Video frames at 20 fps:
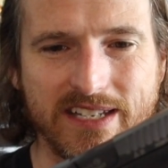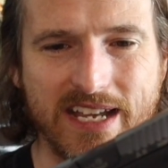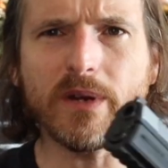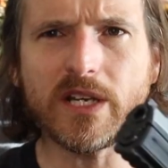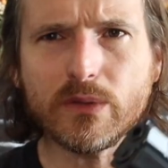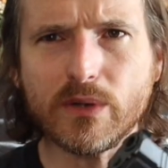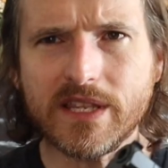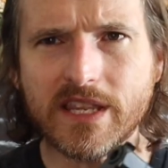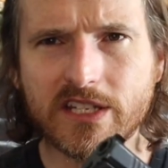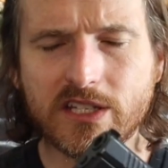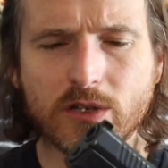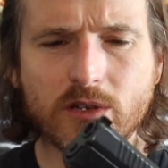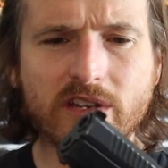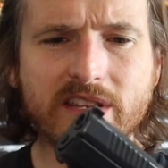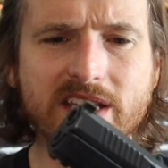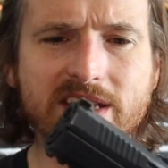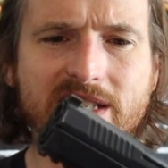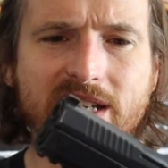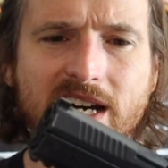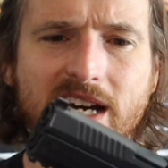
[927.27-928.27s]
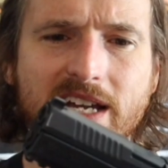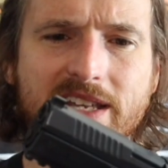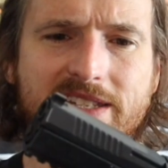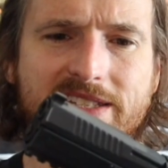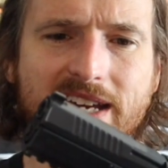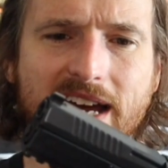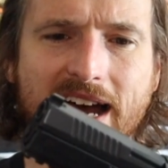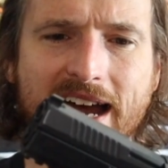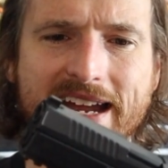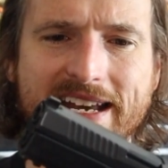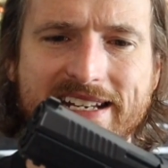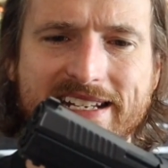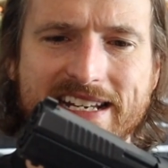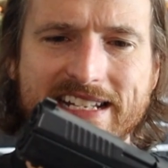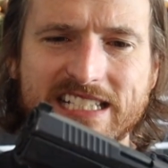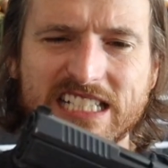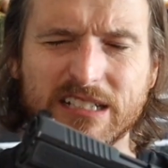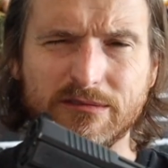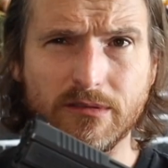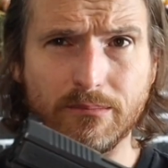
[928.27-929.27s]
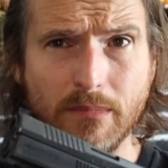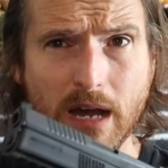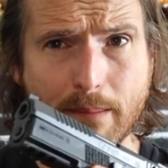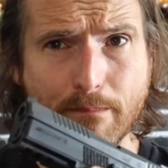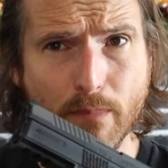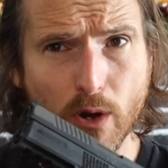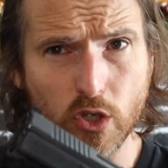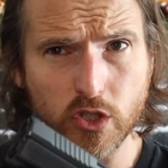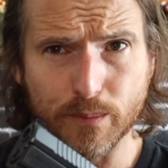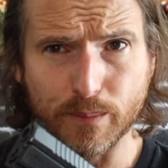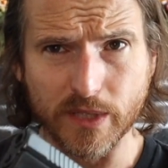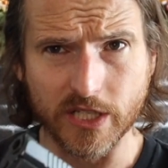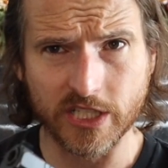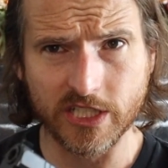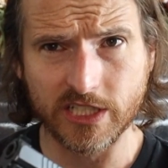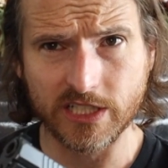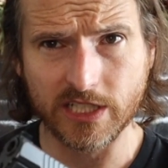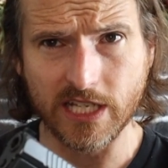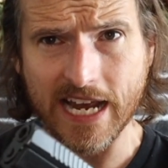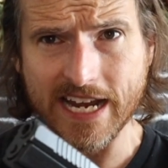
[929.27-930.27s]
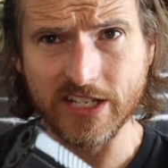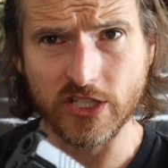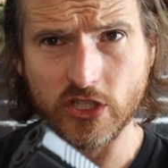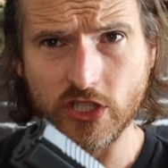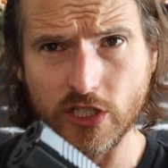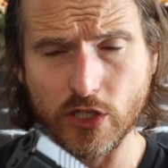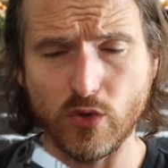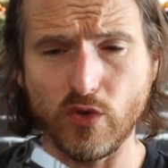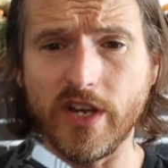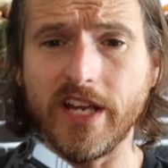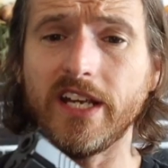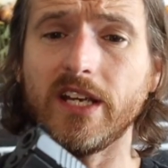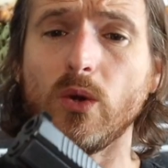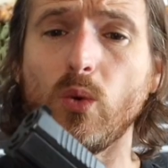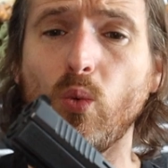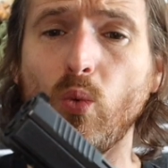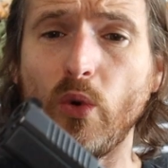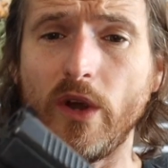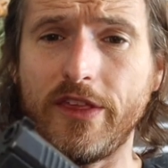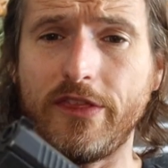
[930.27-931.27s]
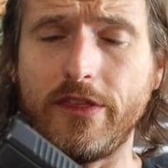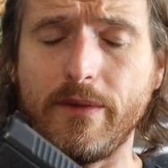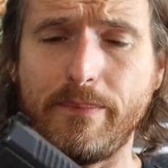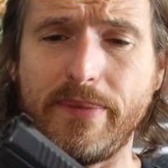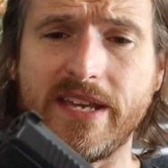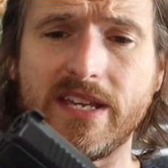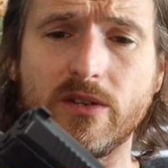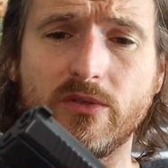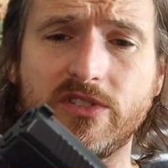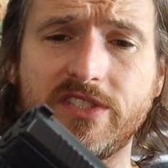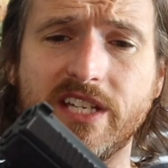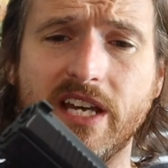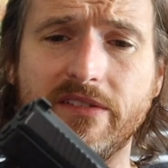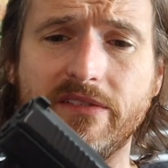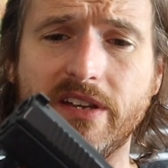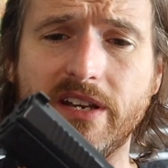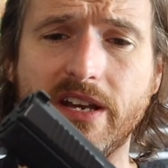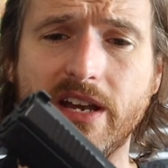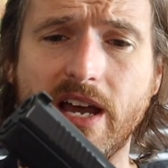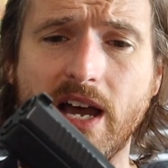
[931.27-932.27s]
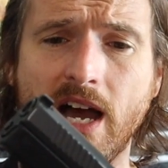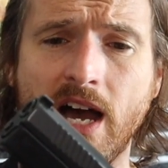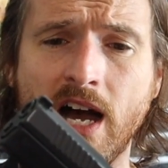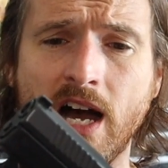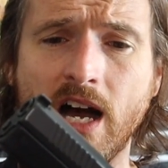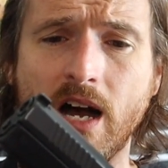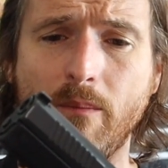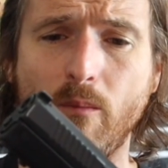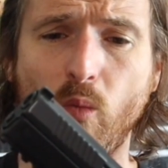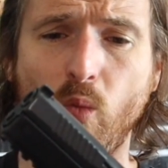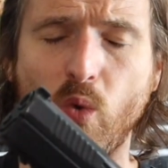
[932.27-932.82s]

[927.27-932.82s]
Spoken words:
Between the two of these guns, I did some of my most precise shooting with the P-07.